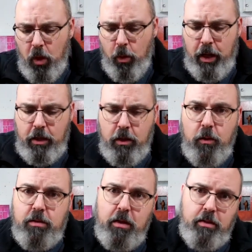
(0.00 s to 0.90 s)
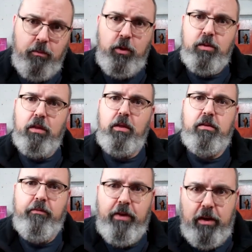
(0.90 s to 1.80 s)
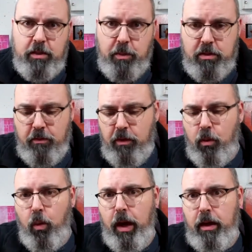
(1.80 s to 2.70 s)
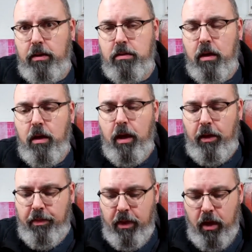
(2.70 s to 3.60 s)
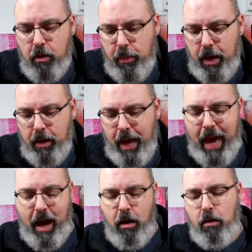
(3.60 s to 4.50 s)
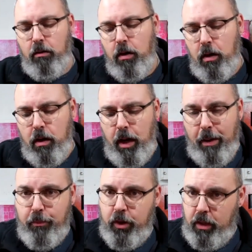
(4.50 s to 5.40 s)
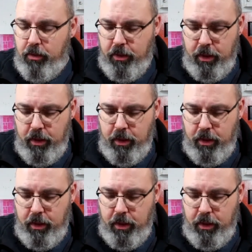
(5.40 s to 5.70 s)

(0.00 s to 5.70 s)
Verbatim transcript: when I use these, I'm using these in very specific ways and thinking about how I'm putting